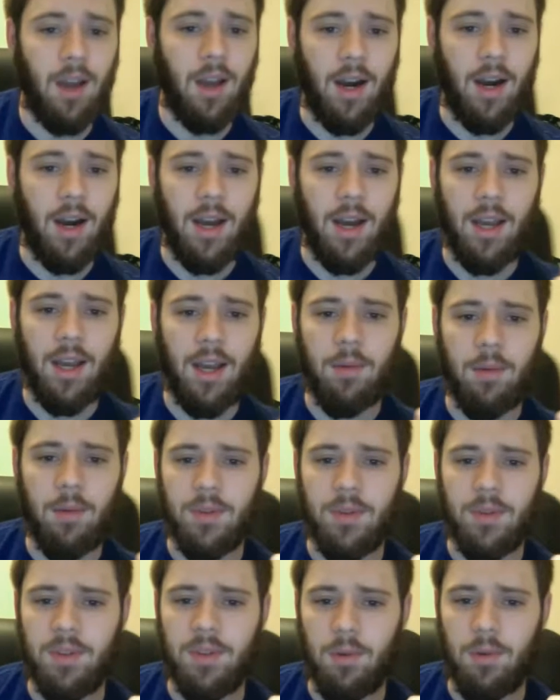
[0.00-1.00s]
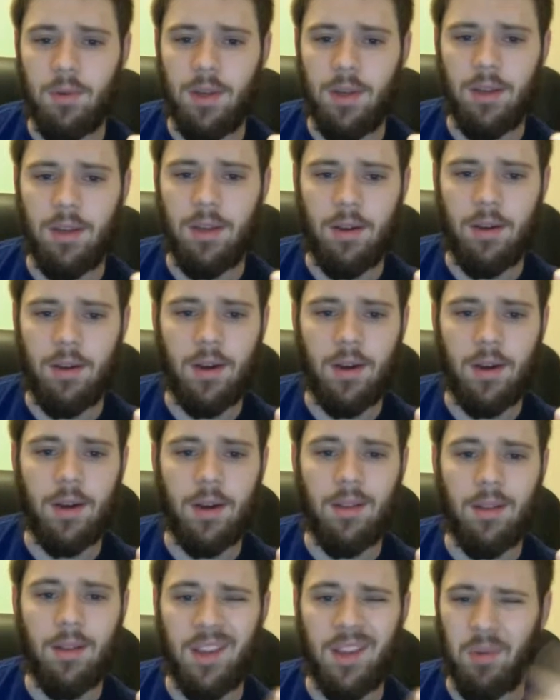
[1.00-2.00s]
I was doing
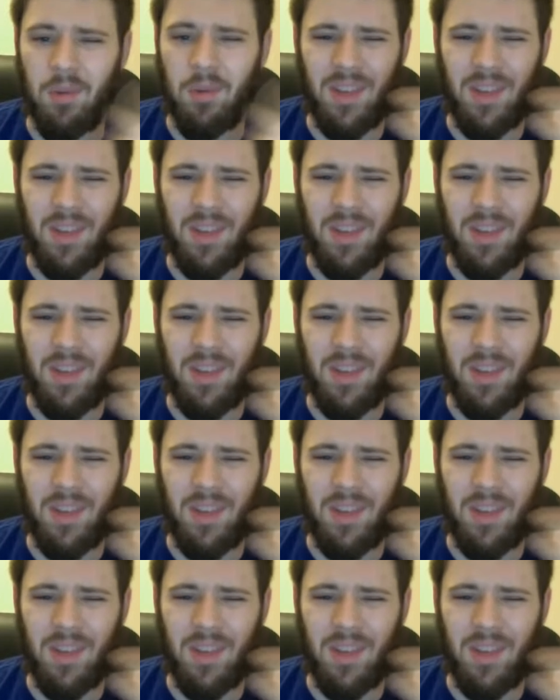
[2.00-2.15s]
like